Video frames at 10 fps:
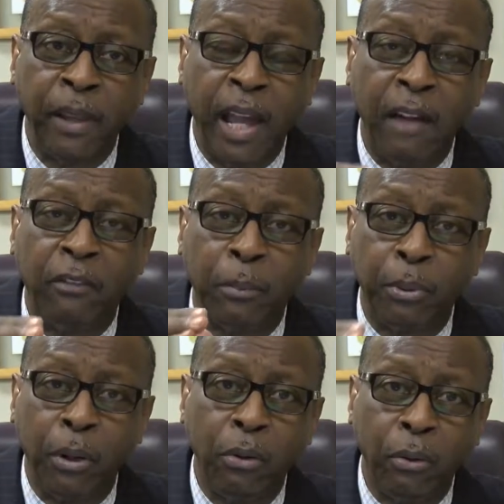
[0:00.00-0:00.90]
have a
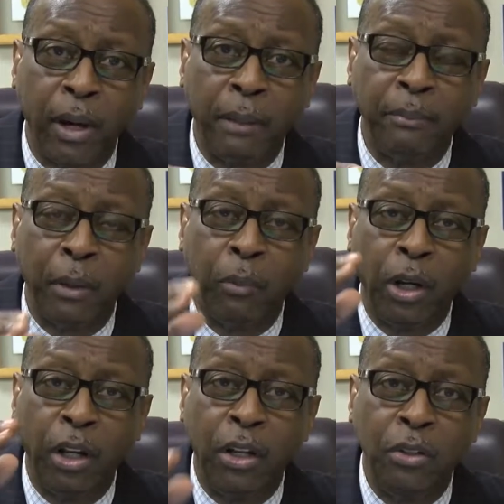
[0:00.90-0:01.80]
program that
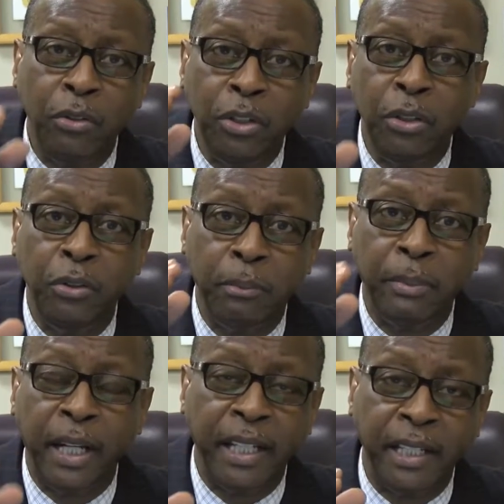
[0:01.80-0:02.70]
will loan you the
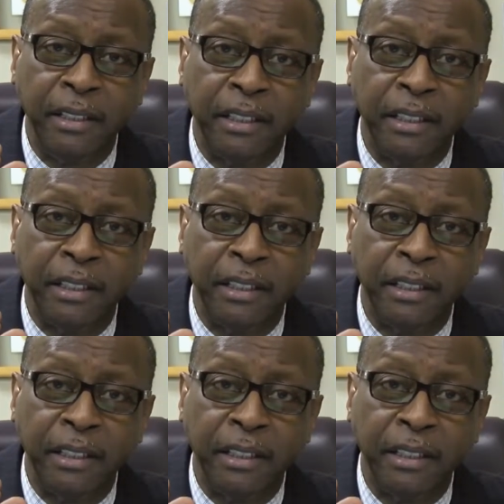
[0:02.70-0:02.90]
money